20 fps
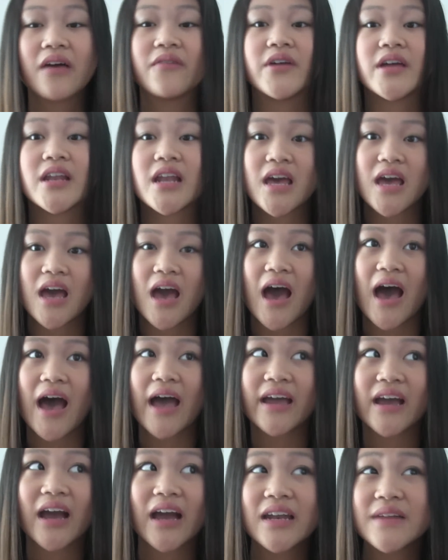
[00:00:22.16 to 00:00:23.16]
love it.
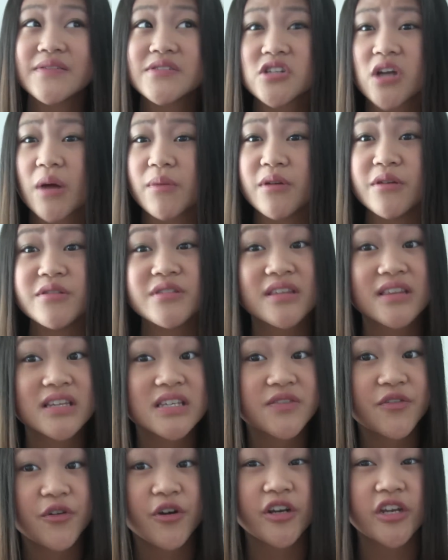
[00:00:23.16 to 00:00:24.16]
I kind of stopped using
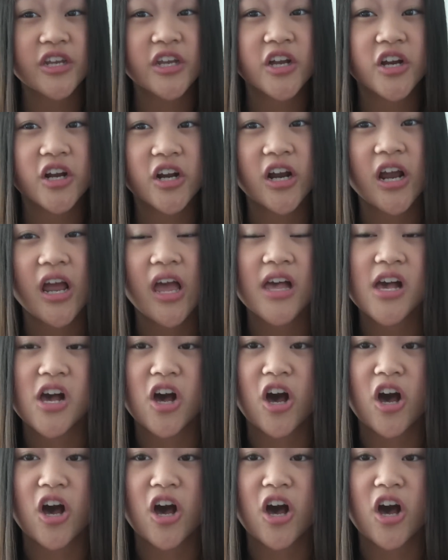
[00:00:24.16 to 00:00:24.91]
this for a year,